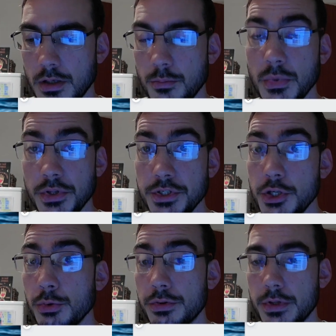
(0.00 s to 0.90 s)
But the
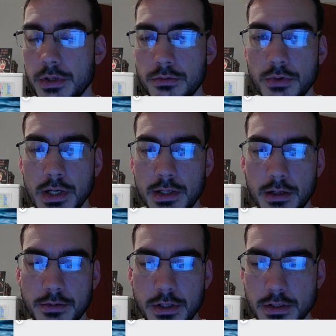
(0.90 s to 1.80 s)
youth rarely have
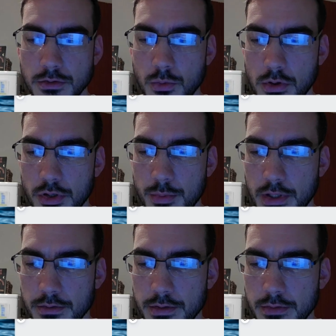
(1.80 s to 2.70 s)
anything to worry
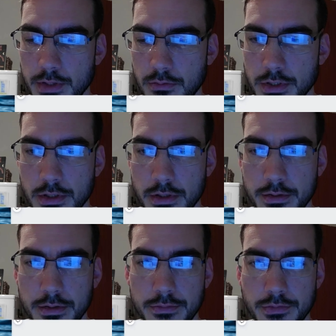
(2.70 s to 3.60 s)
about in that regard.
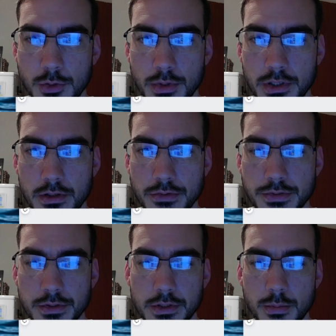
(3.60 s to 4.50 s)
A few bananas,
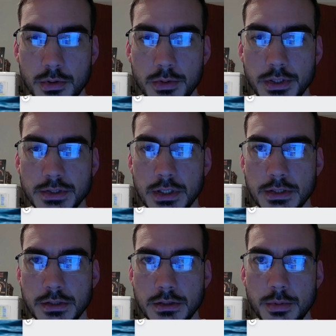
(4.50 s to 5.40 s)
a couple of weeks
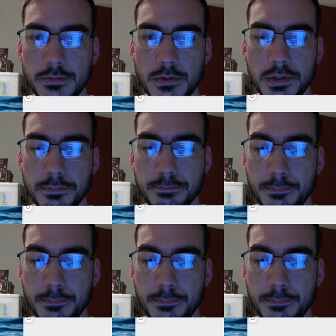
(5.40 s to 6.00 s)
later, you'll be fine.